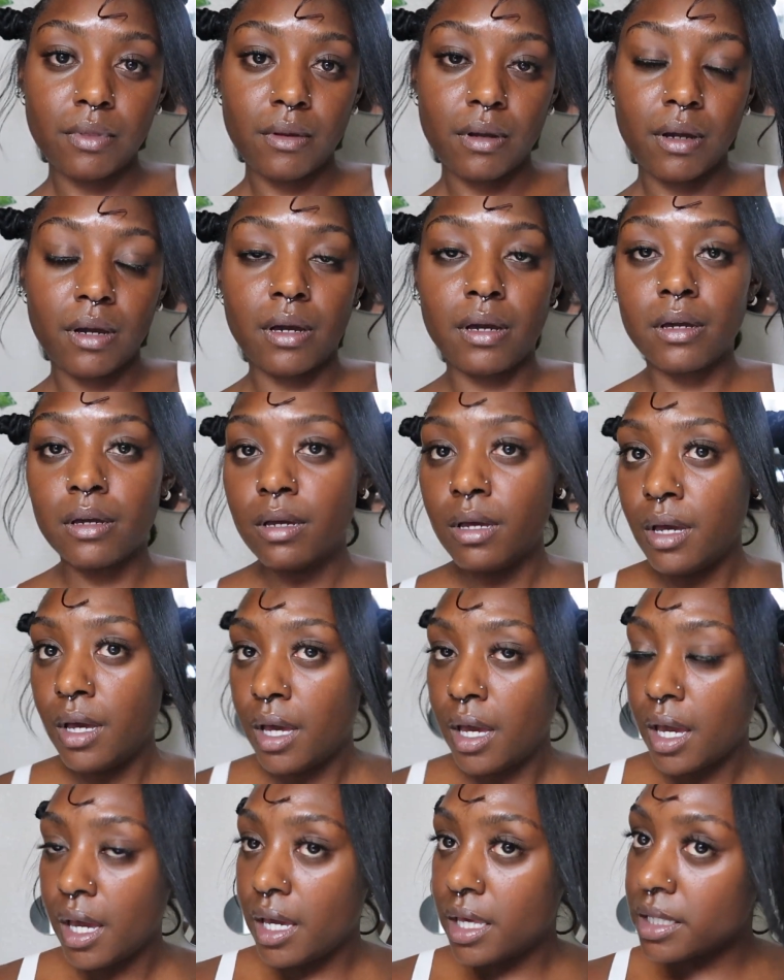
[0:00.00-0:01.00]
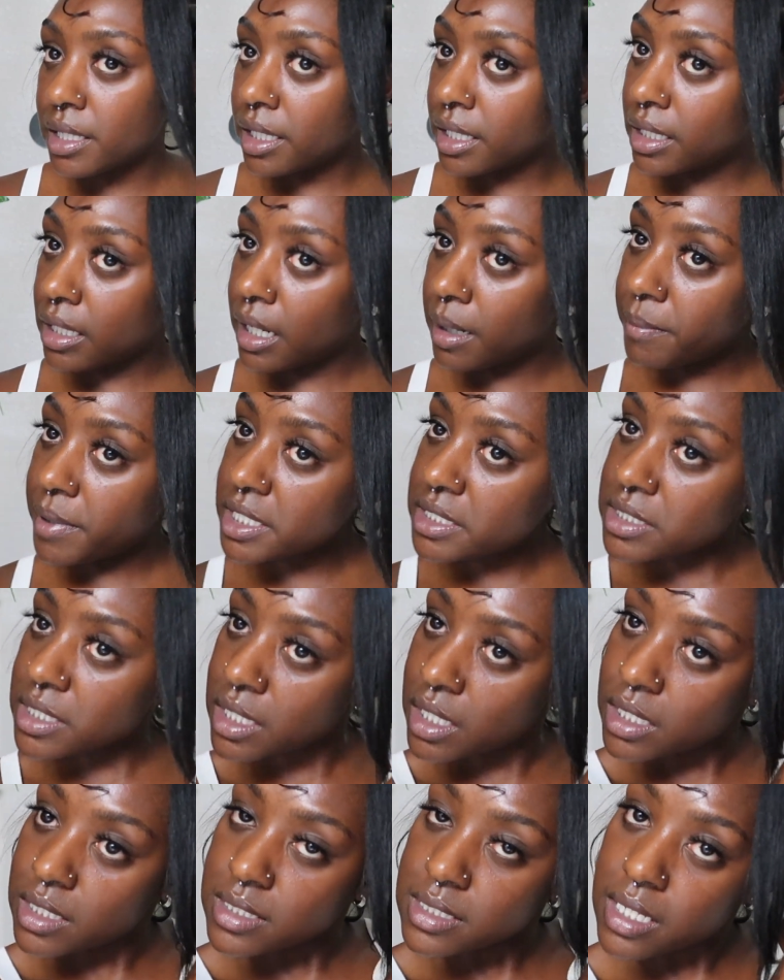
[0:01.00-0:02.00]
okay, and then I'm basically
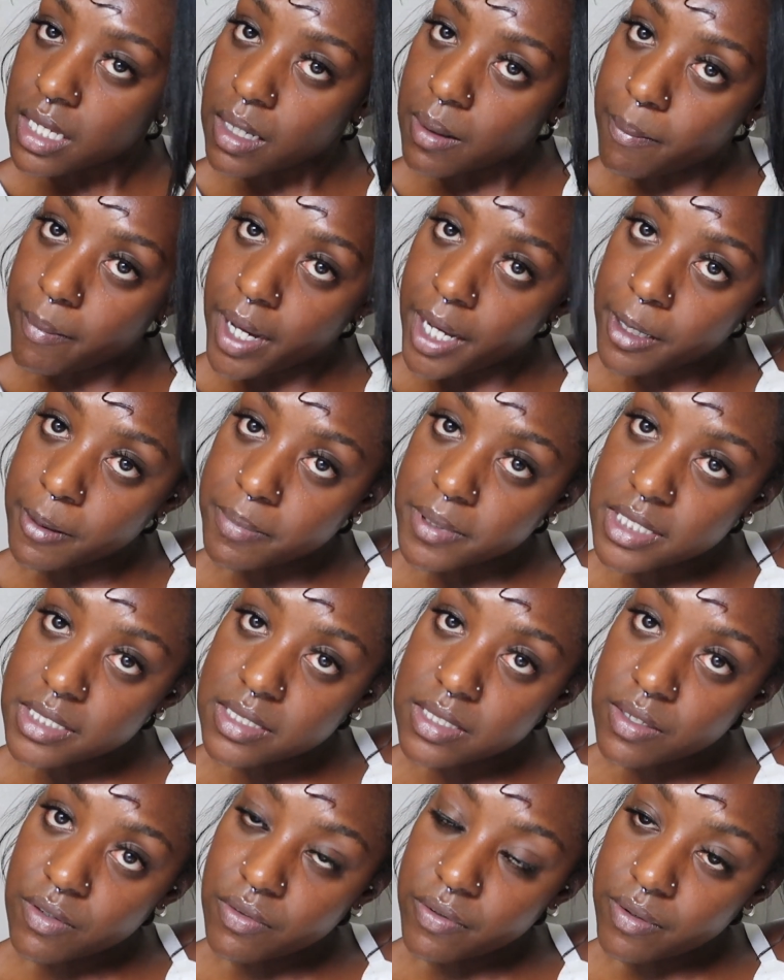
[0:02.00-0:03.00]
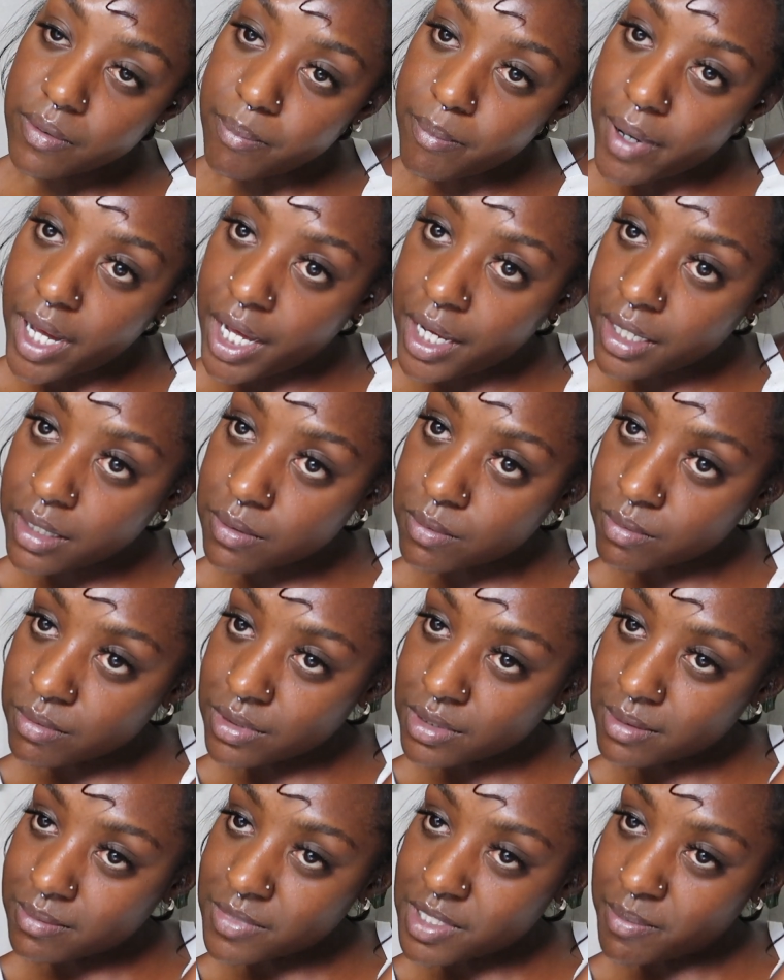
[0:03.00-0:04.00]
gonna take my piece of my
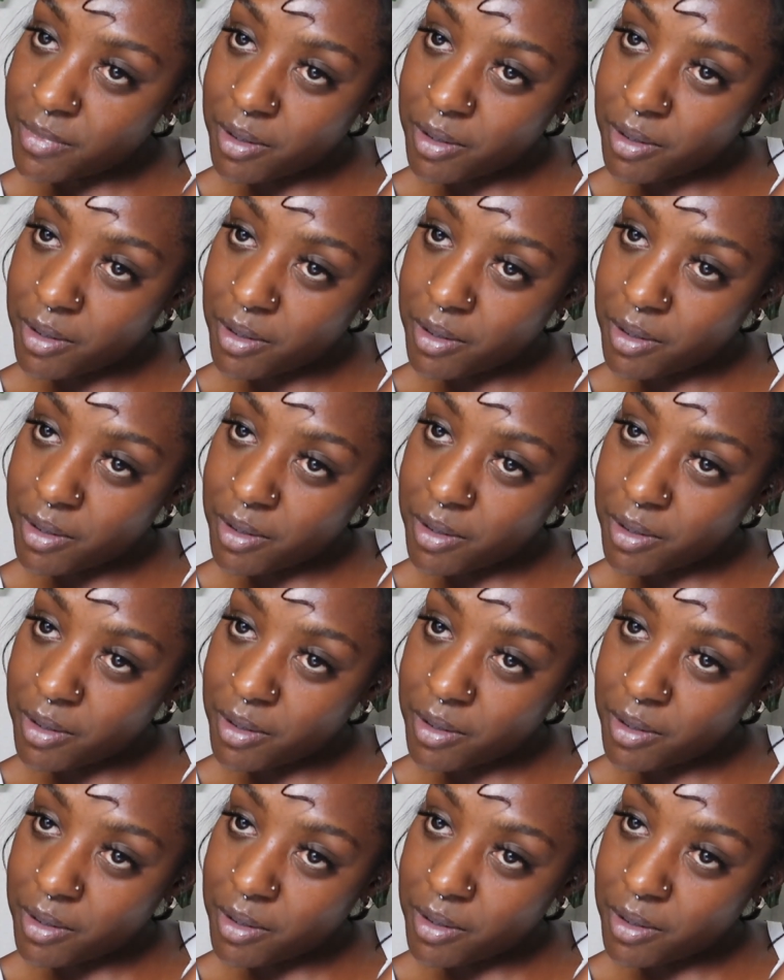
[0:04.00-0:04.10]
real